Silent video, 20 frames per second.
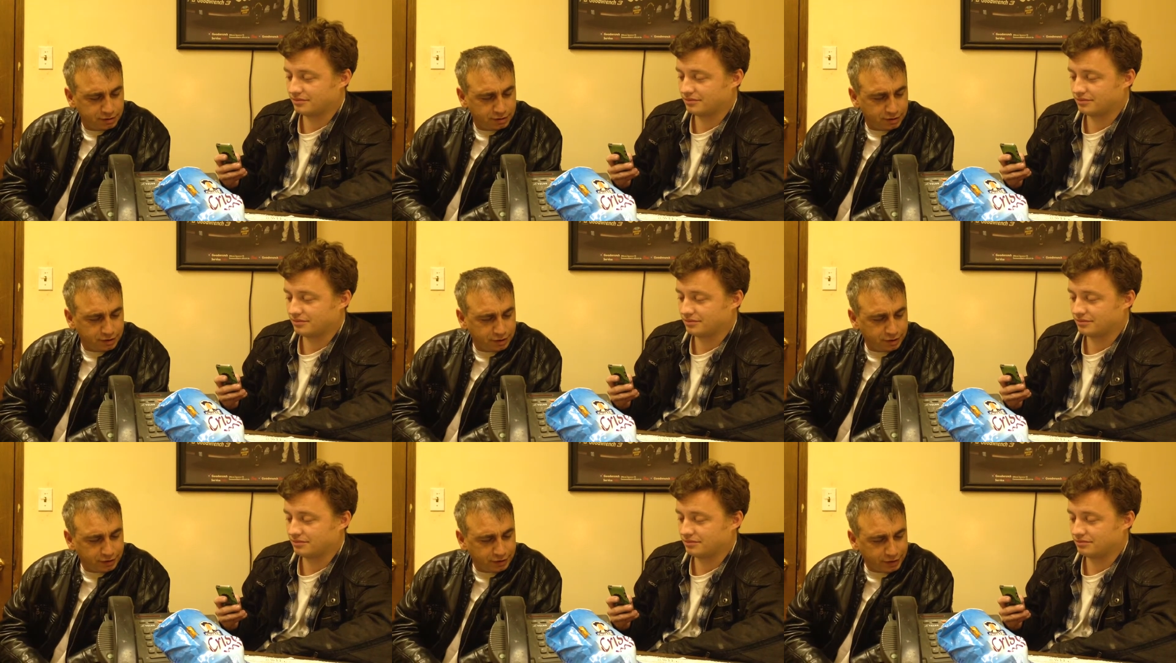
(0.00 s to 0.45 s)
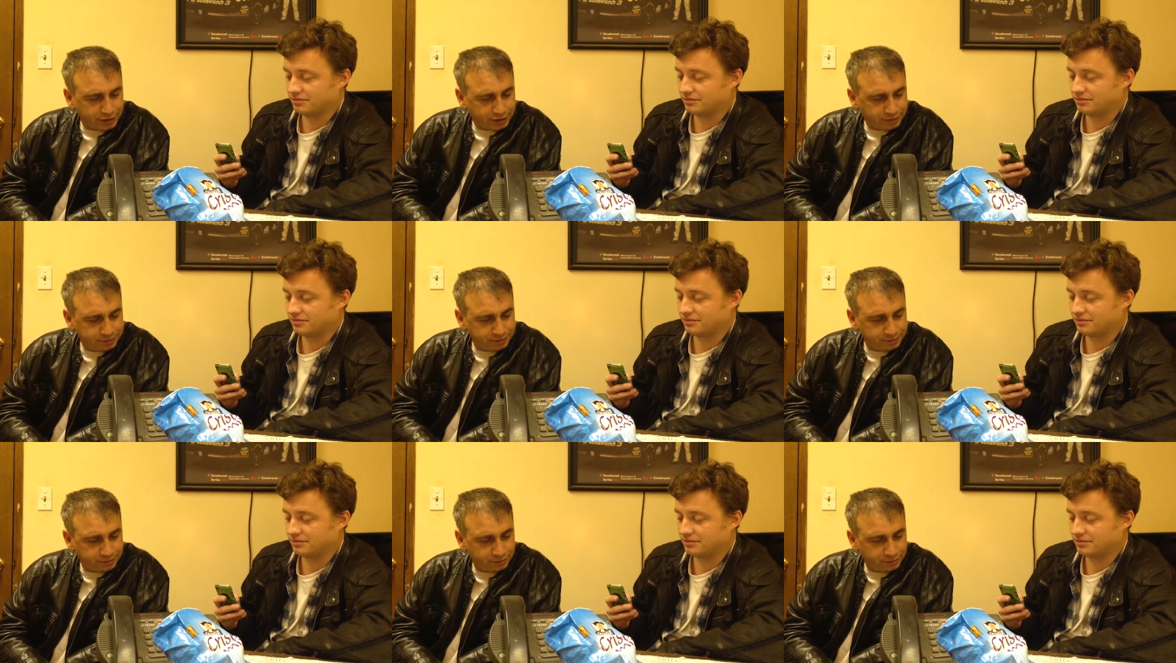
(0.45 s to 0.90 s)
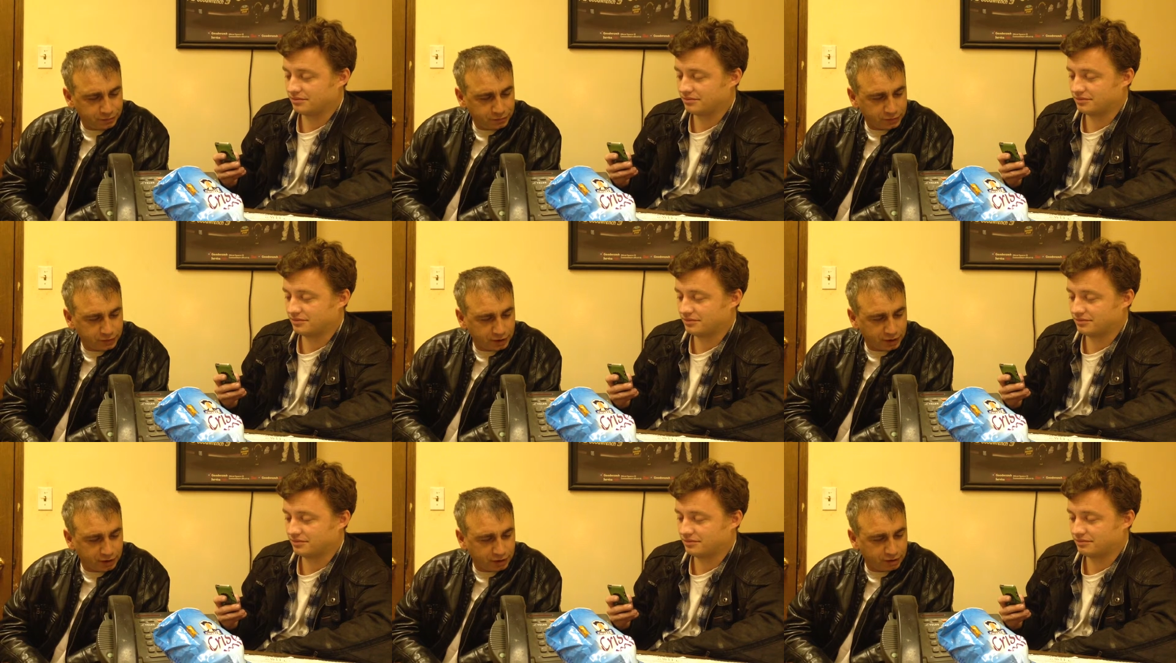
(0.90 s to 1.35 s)
Speaker 1: Oh well.
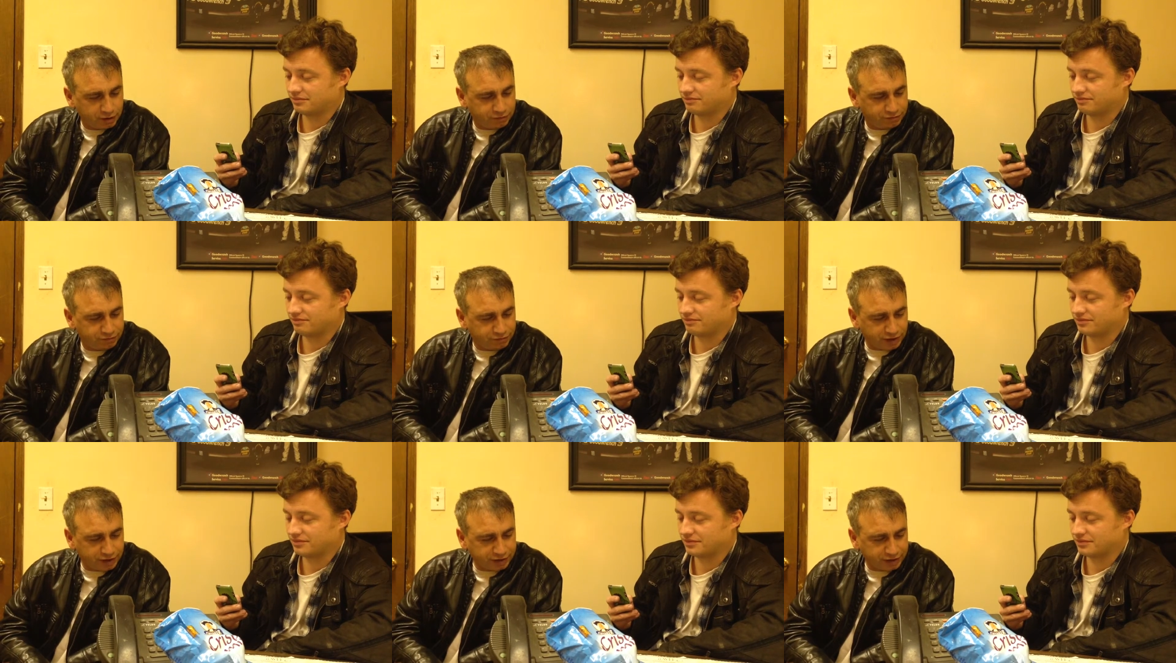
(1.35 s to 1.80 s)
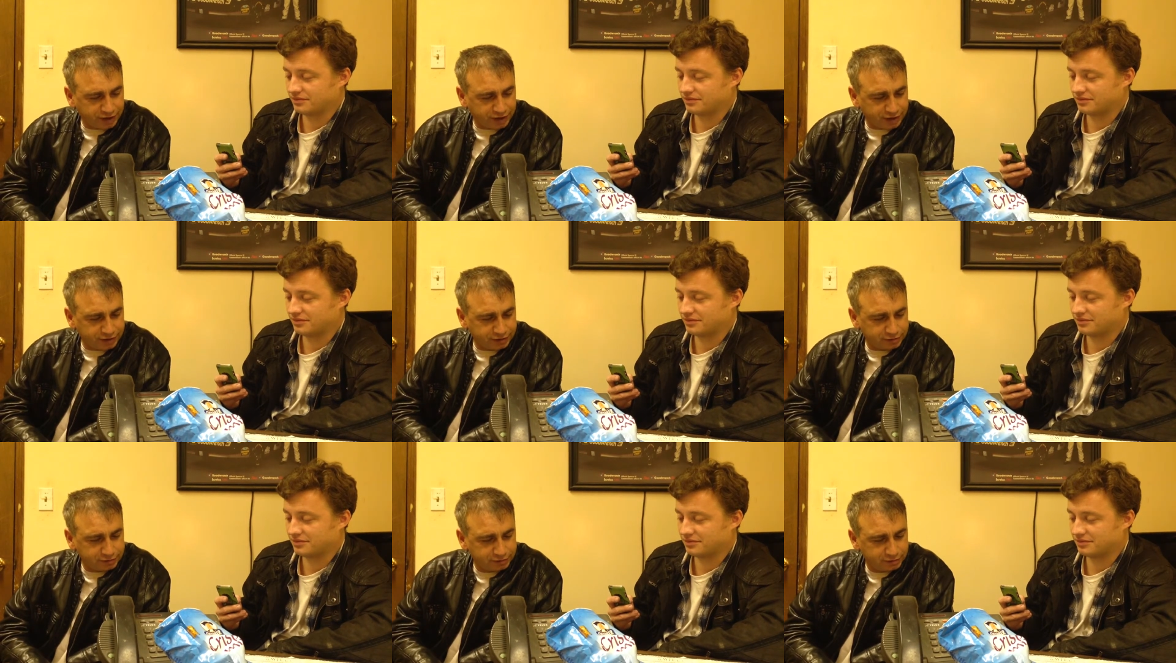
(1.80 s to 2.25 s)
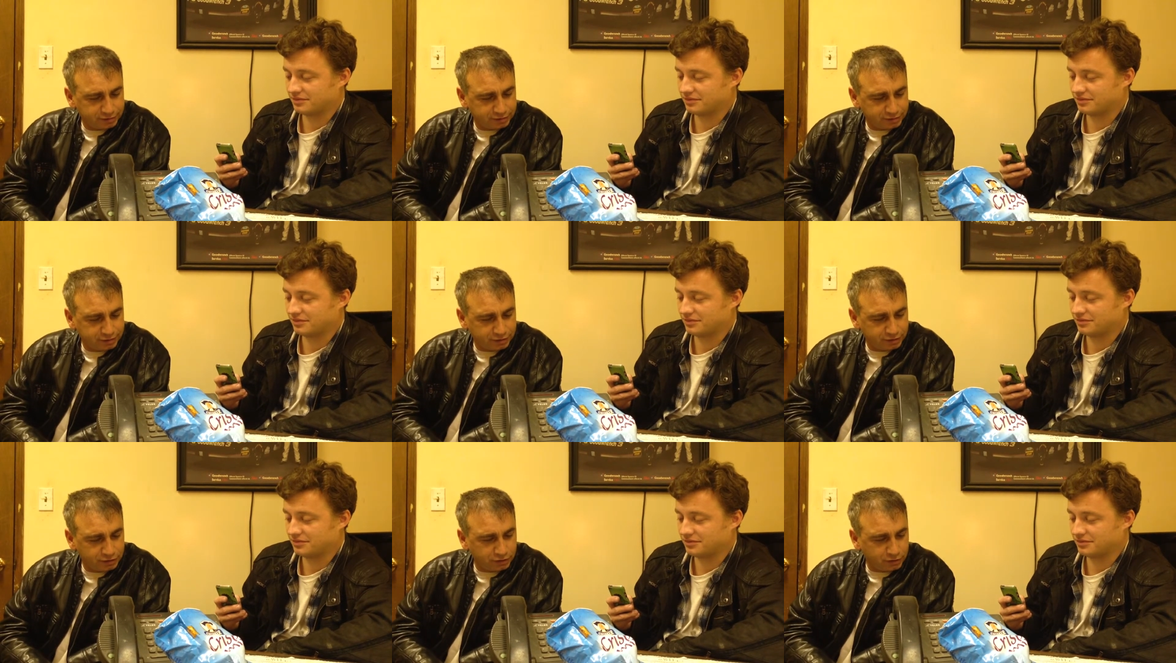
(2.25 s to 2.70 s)
Uh, fuck that.
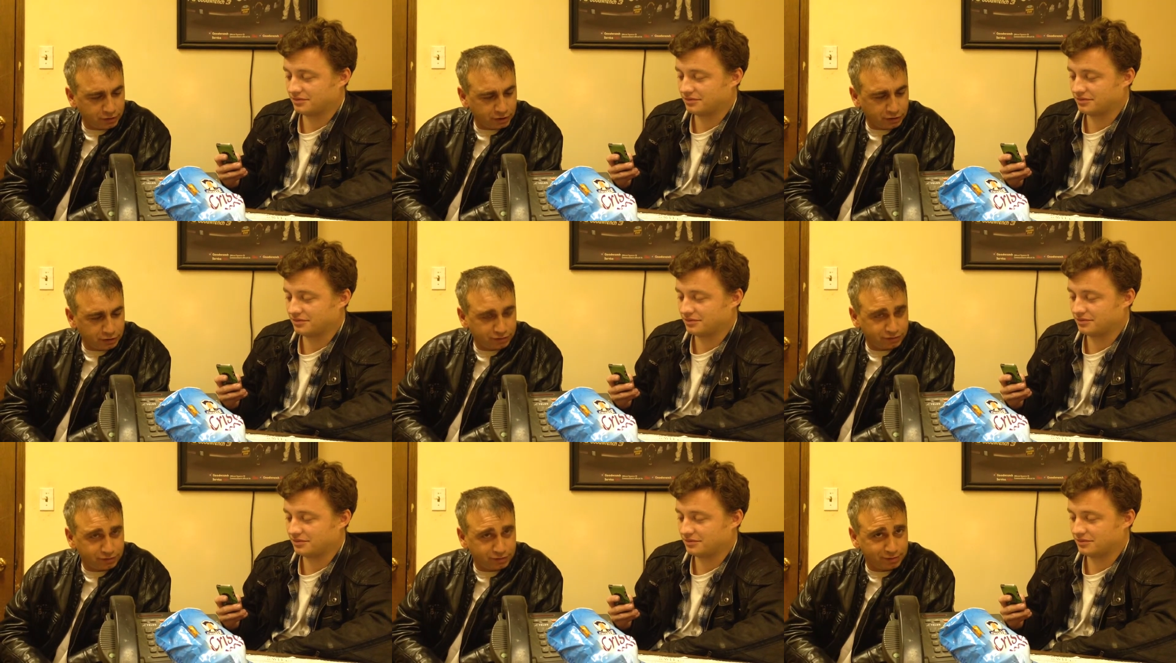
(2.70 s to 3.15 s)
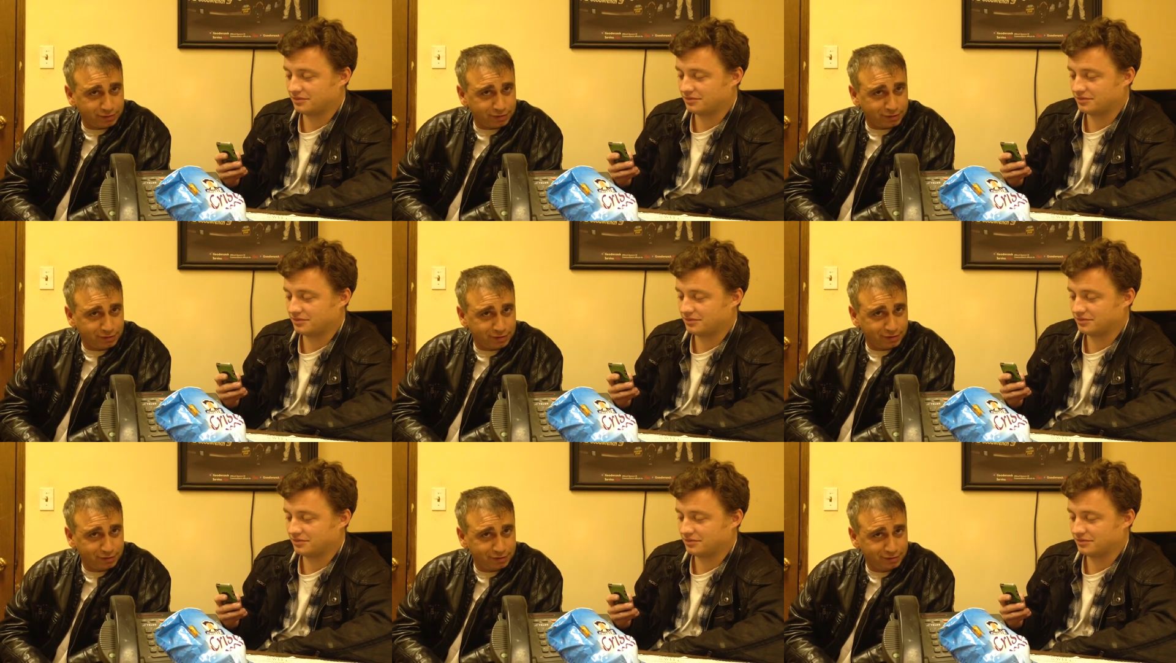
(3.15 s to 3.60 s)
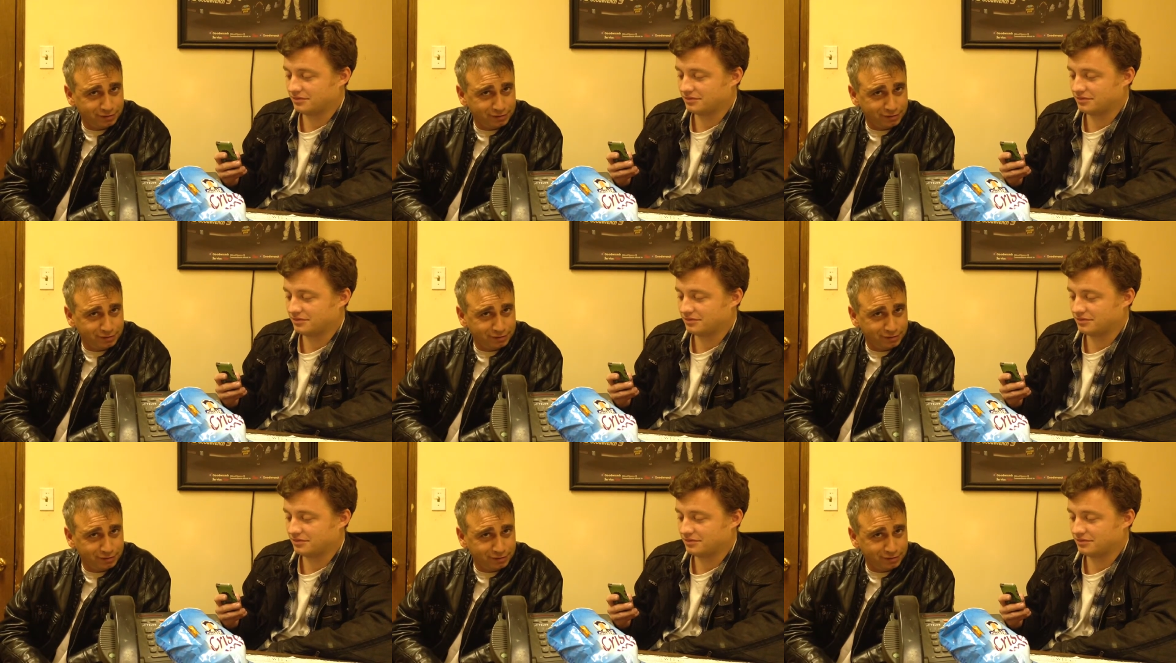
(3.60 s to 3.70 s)
You wanna go for a beer?